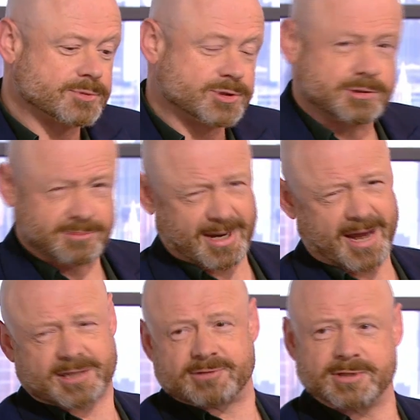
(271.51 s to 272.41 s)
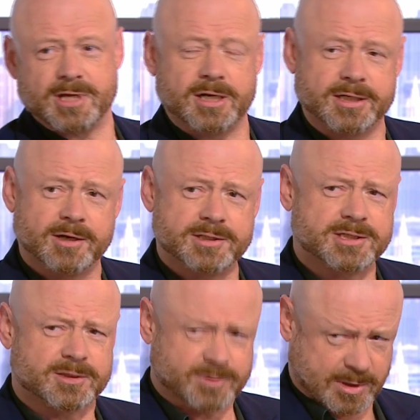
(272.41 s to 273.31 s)
student actor in the early
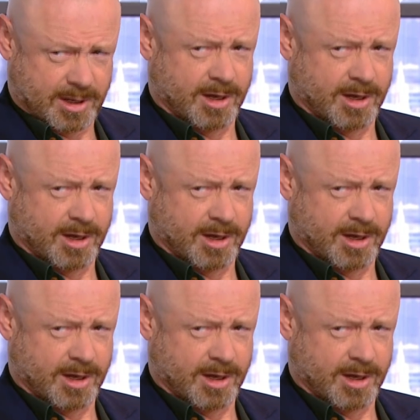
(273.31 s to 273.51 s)
90s, I was